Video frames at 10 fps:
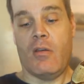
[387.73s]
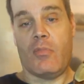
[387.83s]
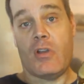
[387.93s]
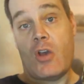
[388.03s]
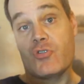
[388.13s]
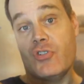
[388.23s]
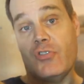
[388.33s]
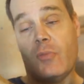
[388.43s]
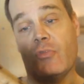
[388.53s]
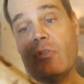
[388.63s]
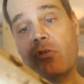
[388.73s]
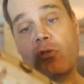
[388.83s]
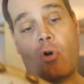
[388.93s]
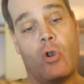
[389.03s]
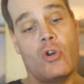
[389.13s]
but now she's up to the
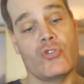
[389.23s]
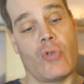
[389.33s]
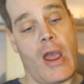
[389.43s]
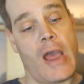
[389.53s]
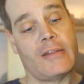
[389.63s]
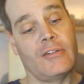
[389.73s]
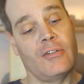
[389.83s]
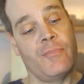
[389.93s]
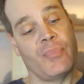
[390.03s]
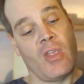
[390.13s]
large rats.